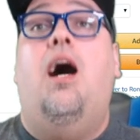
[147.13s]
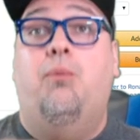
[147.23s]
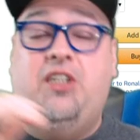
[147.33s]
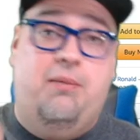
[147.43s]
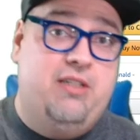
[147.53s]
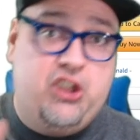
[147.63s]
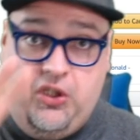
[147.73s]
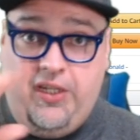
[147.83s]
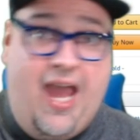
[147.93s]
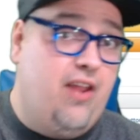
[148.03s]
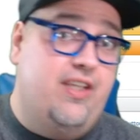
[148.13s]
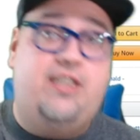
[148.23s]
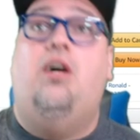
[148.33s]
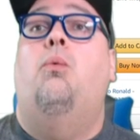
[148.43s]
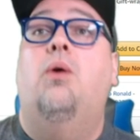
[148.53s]
which I'm going to show you how
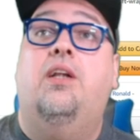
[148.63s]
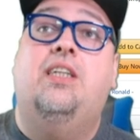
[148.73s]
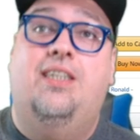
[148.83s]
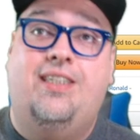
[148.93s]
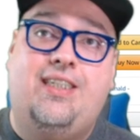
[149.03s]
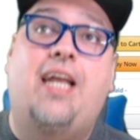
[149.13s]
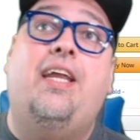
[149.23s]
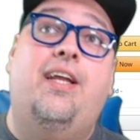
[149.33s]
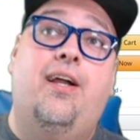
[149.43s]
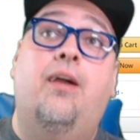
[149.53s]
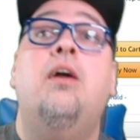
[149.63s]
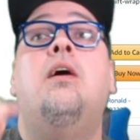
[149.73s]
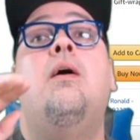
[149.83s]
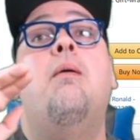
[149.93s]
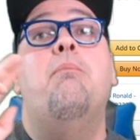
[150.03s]
this all works in a second here.
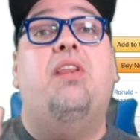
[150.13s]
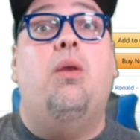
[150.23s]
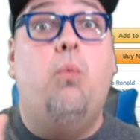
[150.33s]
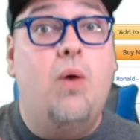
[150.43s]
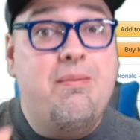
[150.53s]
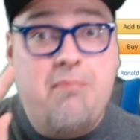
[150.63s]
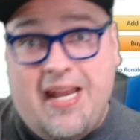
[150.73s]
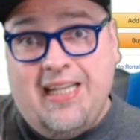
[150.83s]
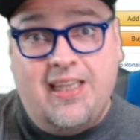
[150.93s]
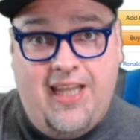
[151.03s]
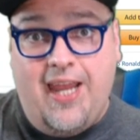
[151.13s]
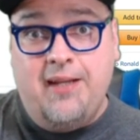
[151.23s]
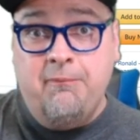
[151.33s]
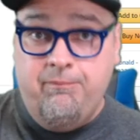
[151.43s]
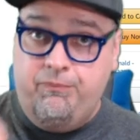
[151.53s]
But the one main
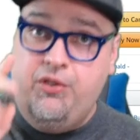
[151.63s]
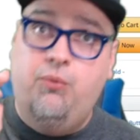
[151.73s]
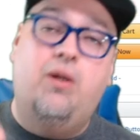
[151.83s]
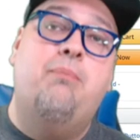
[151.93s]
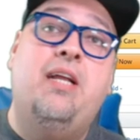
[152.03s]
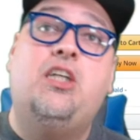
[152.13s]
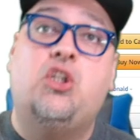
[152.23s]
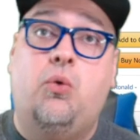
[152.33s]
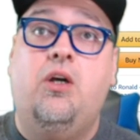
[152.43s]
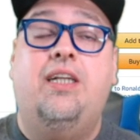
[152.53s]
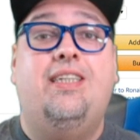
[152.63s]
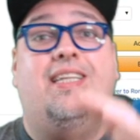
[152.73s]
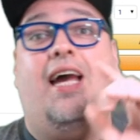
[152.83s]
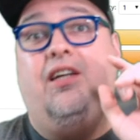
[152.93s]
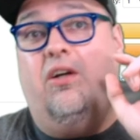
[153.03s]
thing you want to make sure is
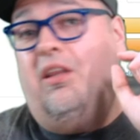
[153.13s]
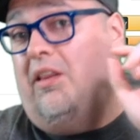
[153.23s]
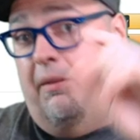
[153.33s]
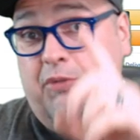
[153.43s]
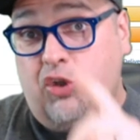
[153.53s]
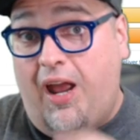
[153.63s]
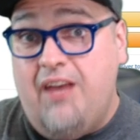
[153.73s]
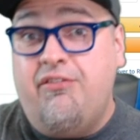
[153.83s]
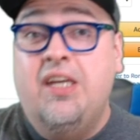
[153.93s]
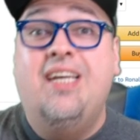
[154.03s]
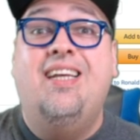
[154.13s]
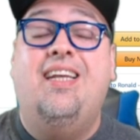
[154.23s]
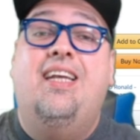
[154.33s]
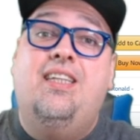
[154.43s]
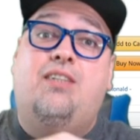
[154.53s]
that your thumb drive
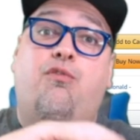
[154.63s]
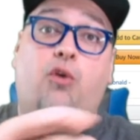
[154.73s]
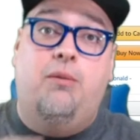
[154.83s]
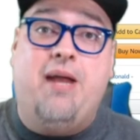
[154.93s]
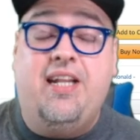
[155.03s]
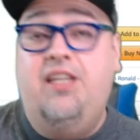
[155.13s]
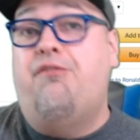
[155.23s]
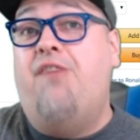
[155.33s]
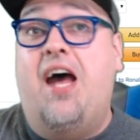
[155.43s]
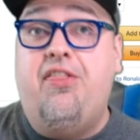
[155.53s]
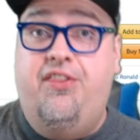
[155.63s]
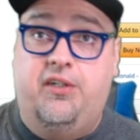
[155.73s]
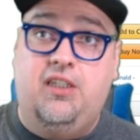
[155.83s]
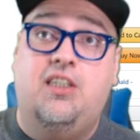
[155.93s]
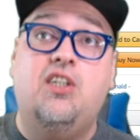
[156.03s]
is formatted to
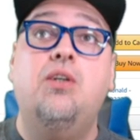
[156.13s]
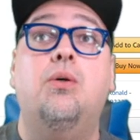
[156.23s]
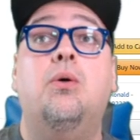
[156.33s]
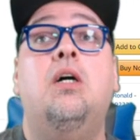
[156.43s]
FAT32.